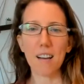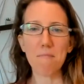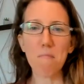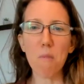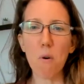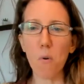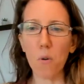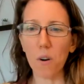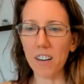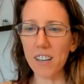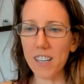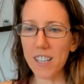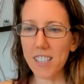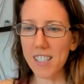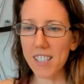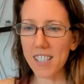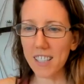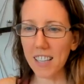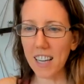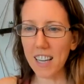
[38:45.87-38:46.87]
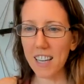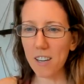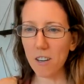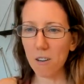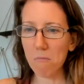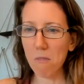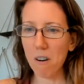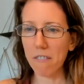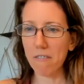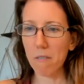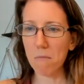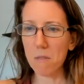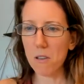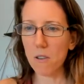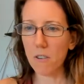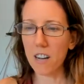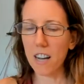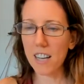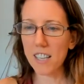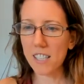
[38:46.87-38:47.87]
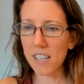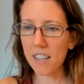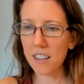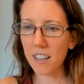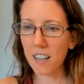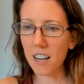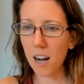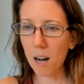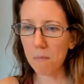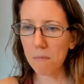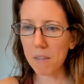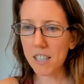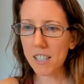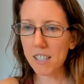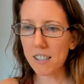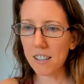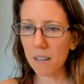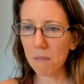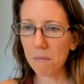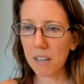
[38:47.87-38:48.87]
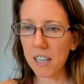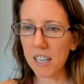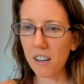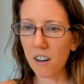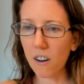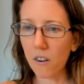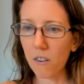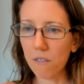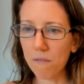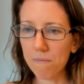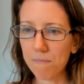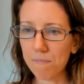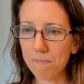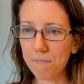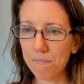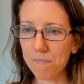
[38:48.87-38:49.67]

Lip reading: more until I hear more from you guys in the comments. Let me know.